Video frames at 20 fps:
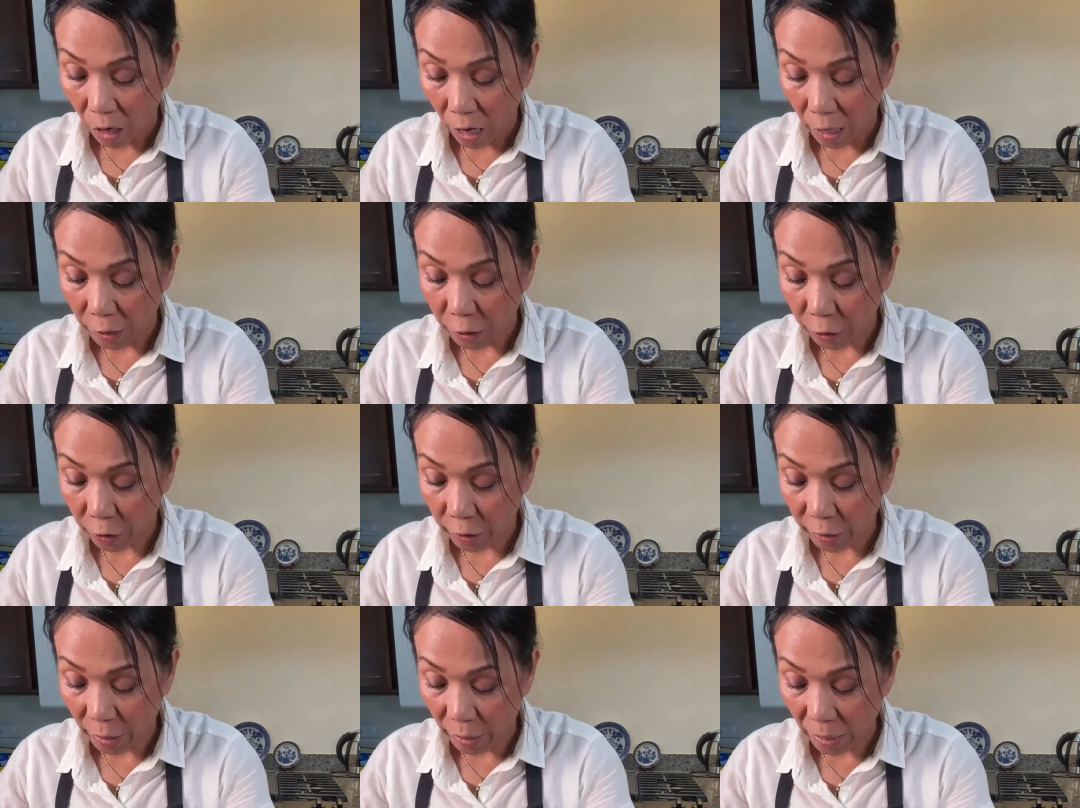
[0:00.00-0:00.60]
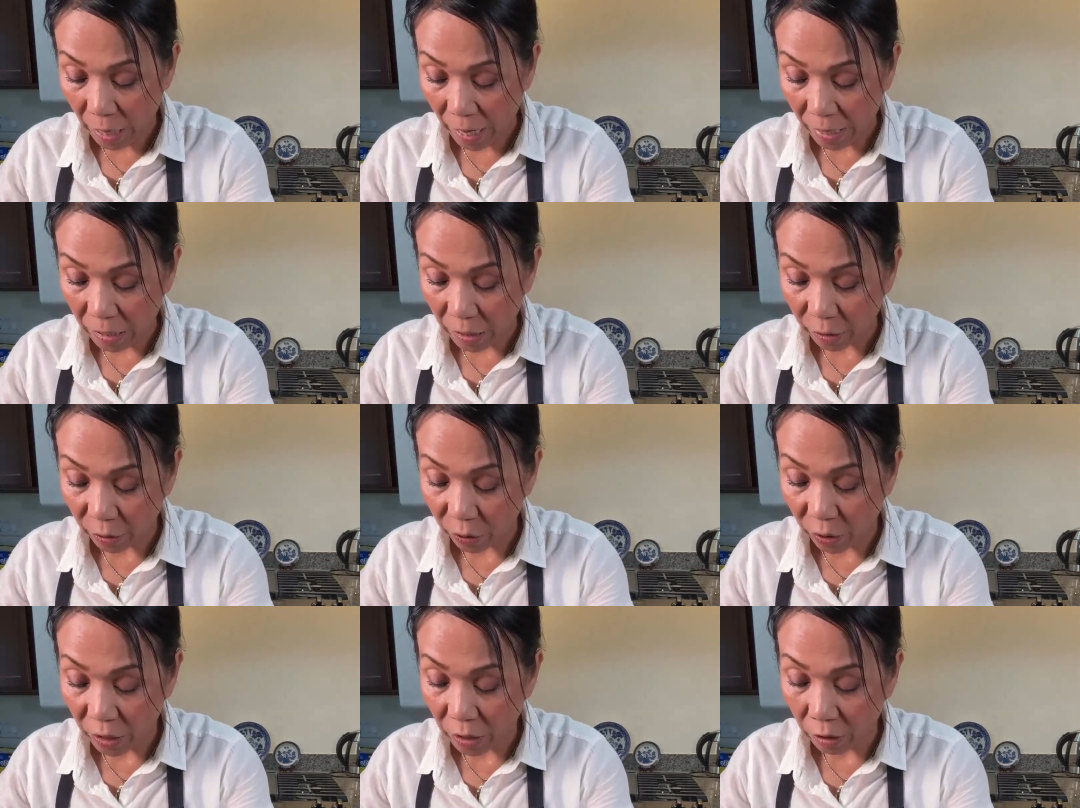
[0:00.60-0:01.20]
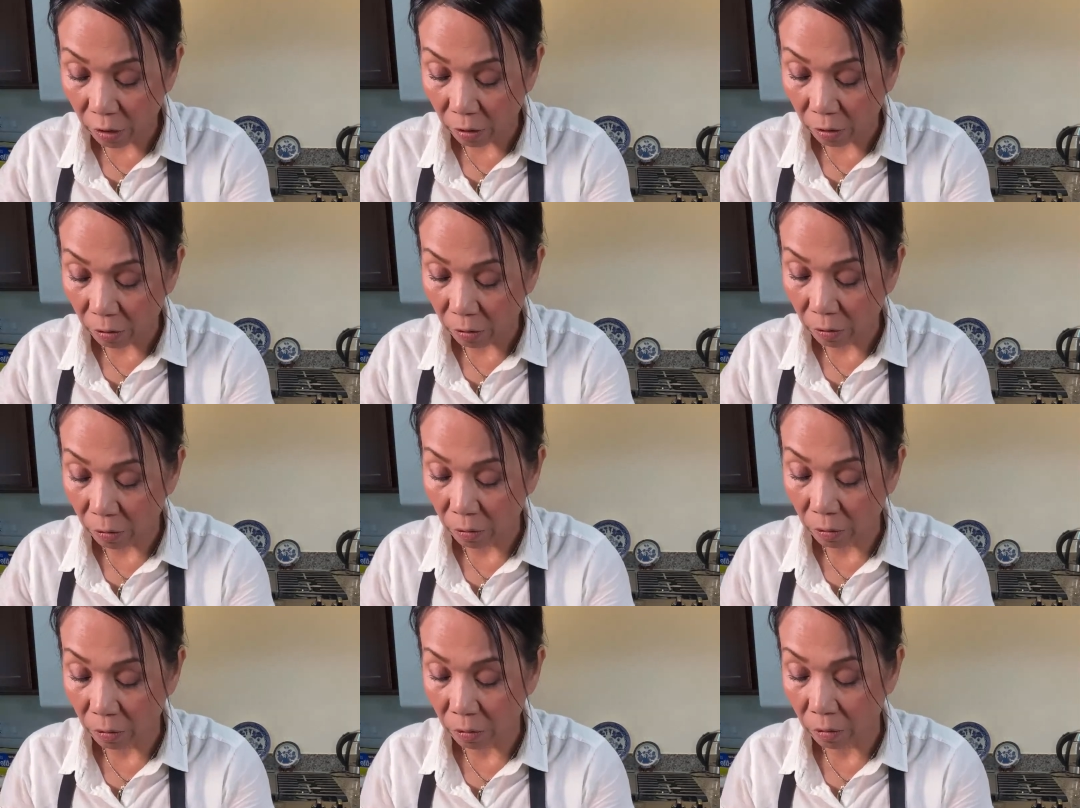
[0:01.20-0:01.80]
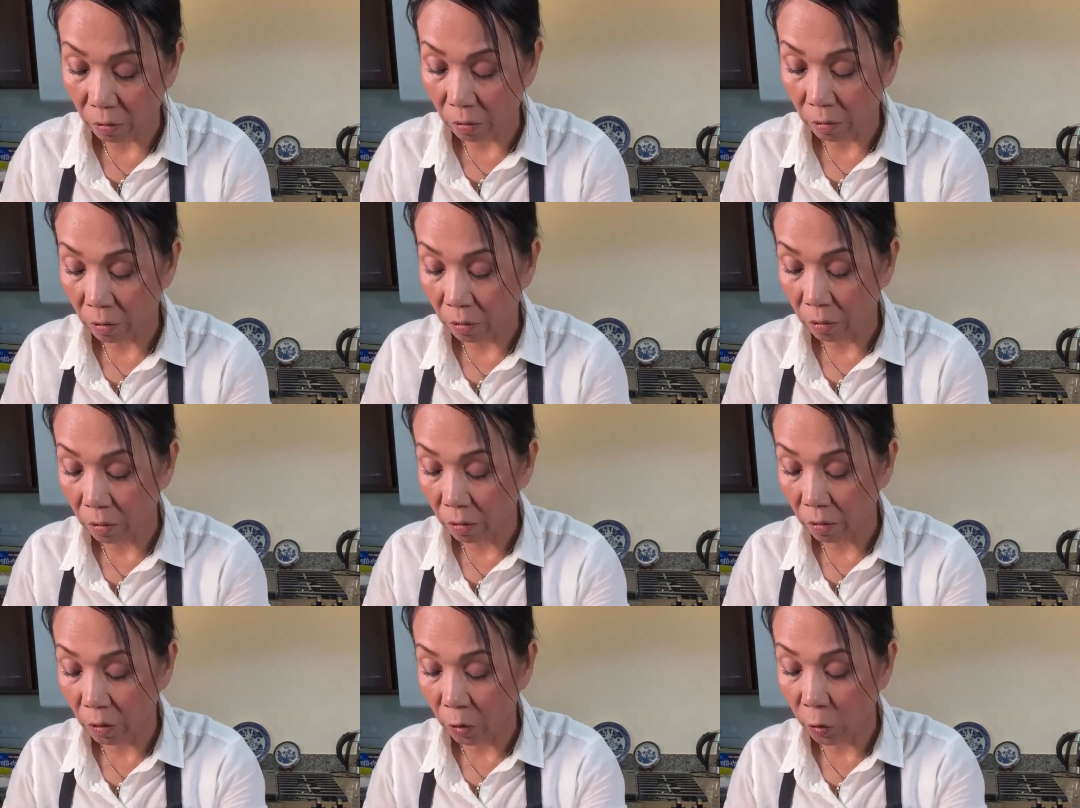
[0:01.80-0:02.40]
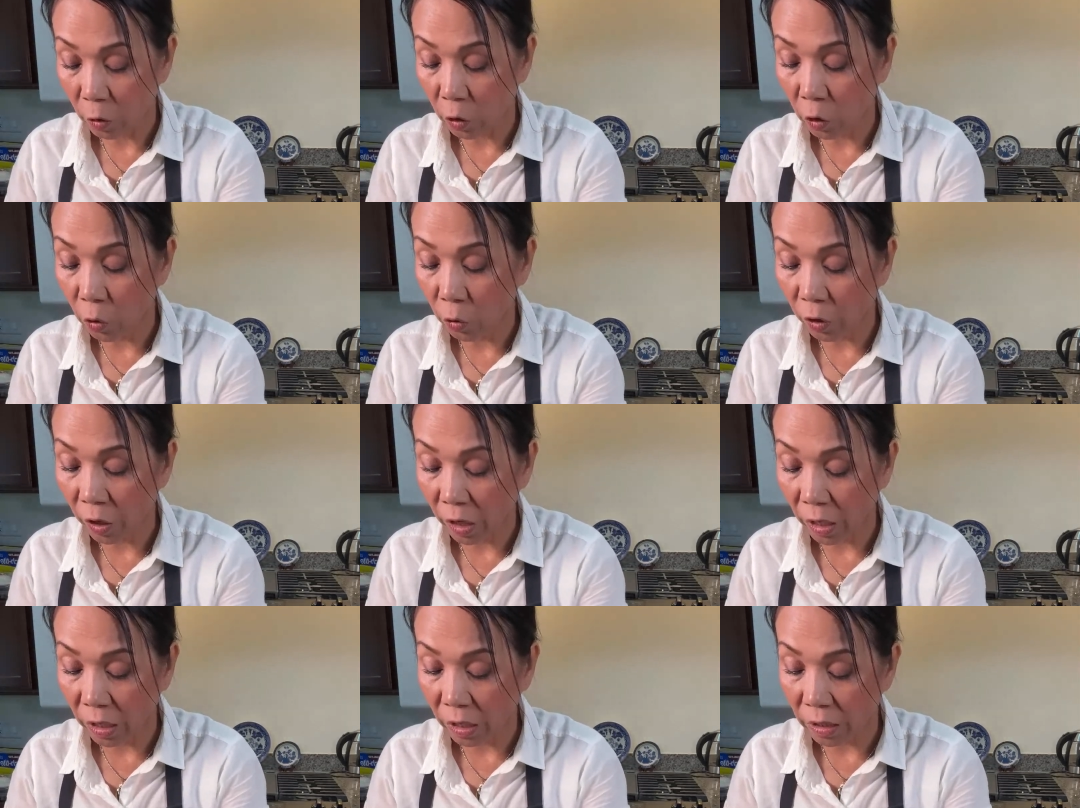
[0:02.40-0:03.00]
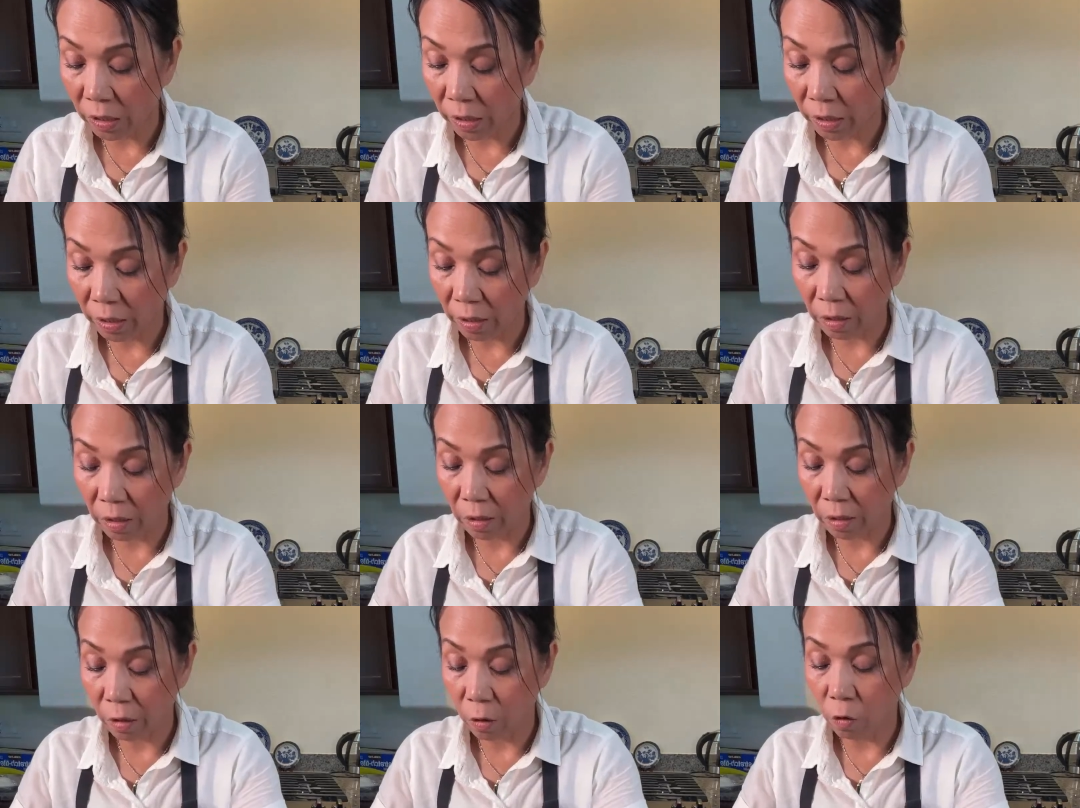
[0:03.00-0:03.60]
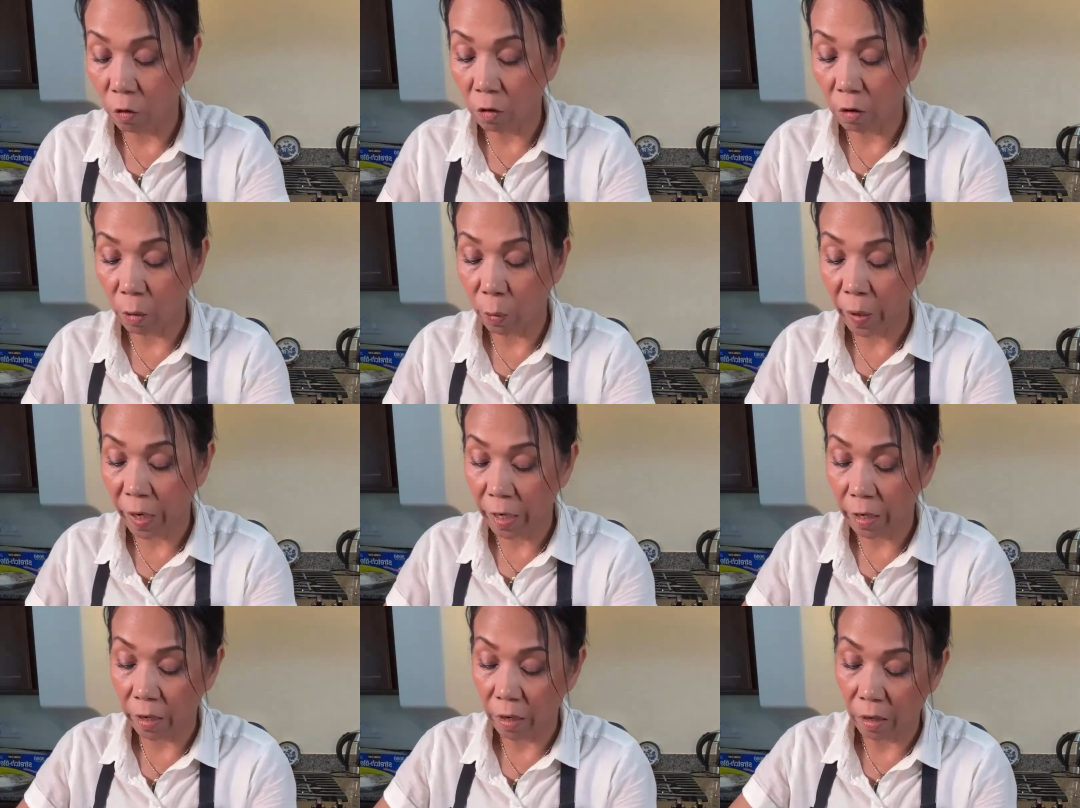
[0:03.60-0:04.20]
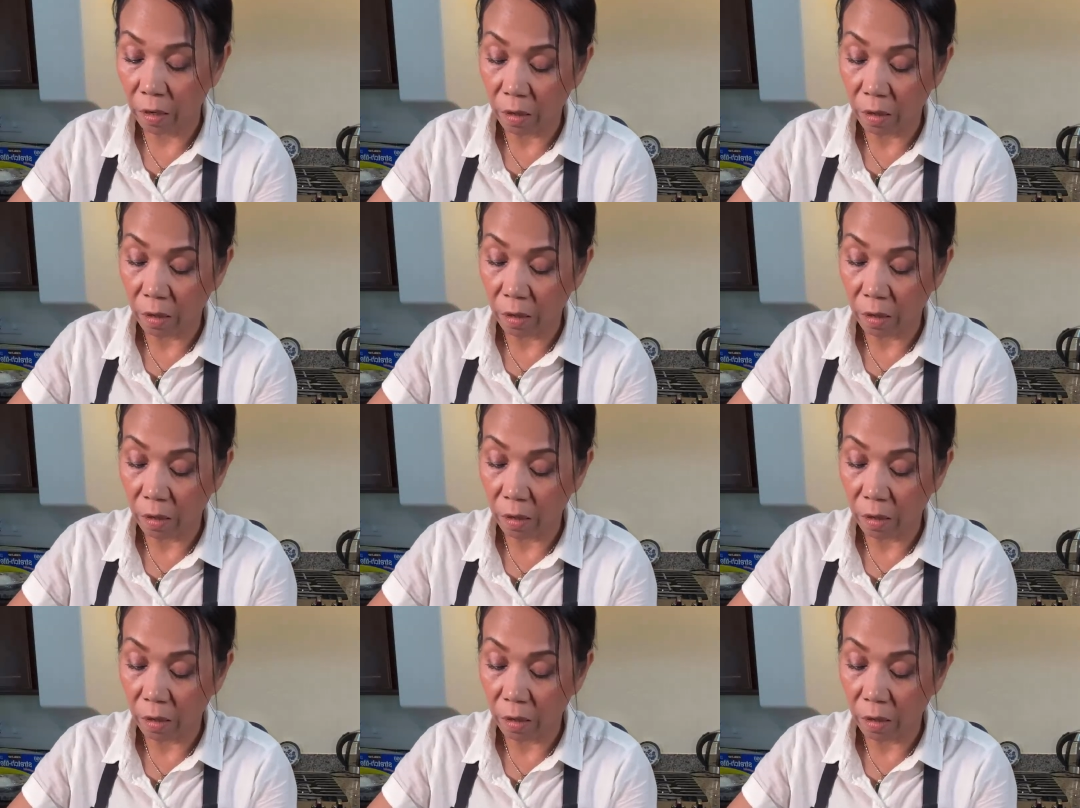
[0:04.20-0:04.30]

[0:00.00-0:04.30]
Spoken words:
I should have got it thinner so it cook easier, cook quicker.